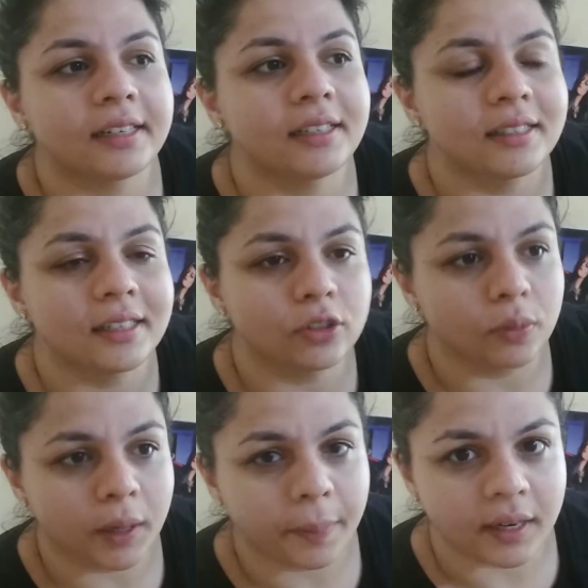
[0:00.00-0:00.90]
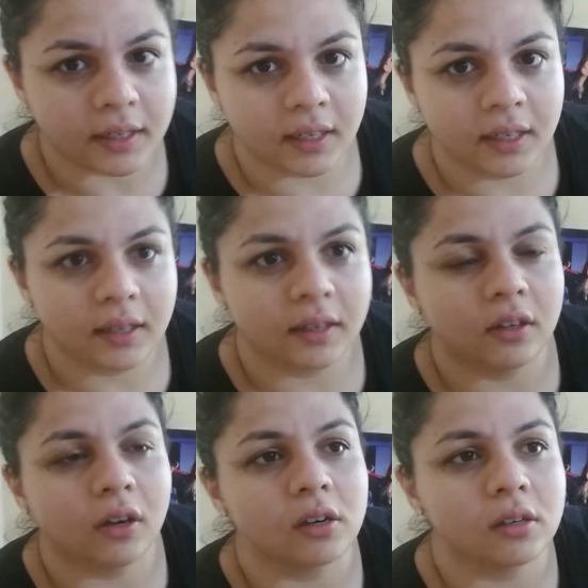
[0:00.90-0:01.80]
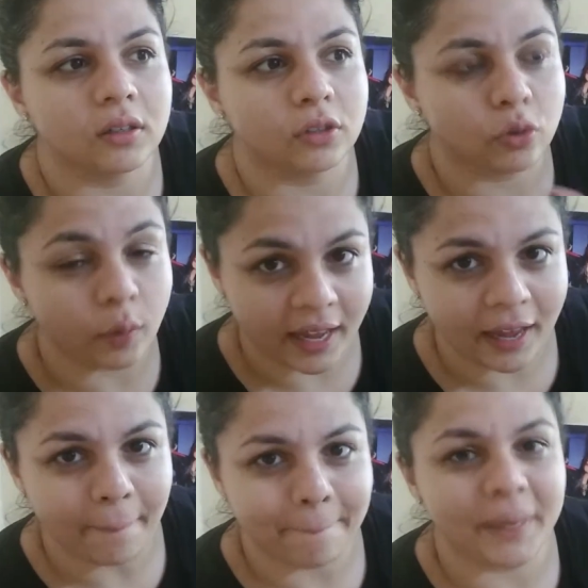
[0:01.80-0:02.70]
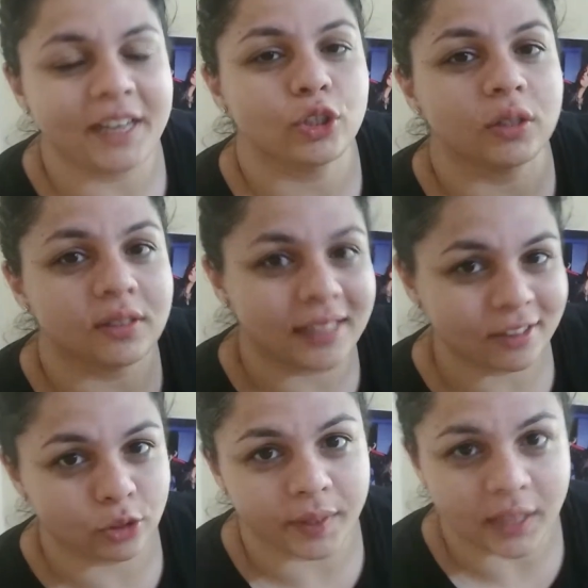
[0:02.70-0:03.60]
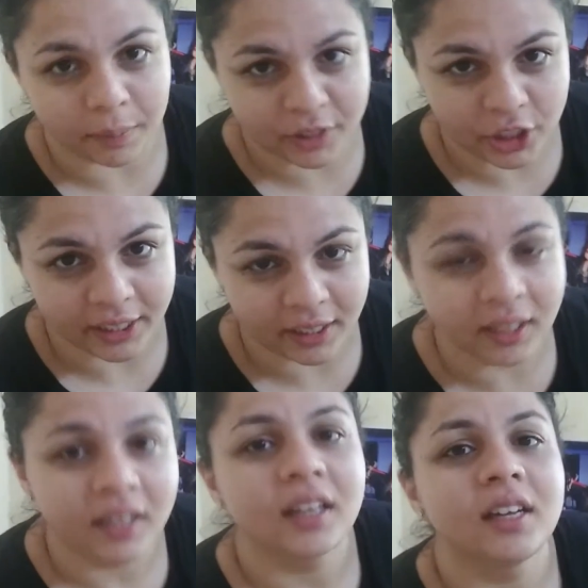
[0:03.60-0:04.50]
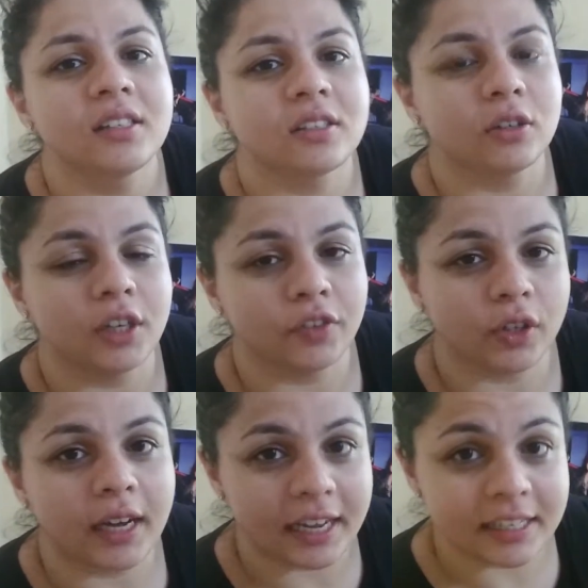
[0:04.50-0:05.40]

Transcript: there is a Zumba party called Sway by Zest Shwetambari Shetty so if you